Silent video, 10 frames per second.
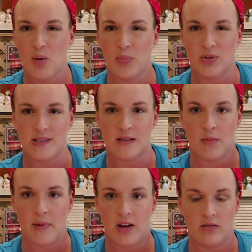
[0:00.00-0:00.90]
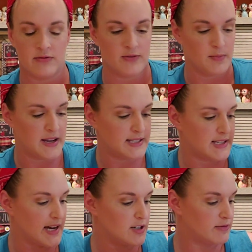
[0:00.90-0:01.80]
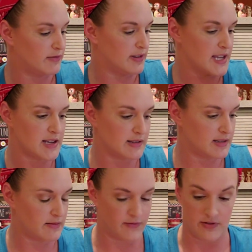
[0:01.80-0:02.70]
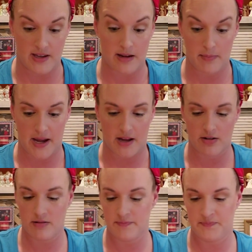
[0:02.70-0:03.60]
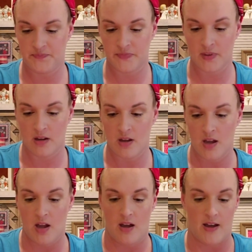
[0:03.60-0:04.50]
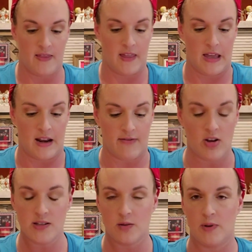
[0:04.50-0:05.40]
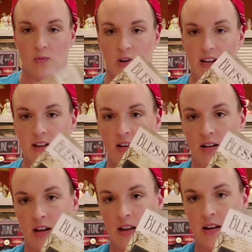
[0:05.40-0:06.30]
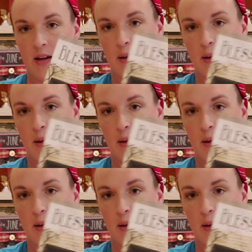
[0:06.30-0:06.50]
pulled some of my own from my stash for that pattern. And then I've also been working on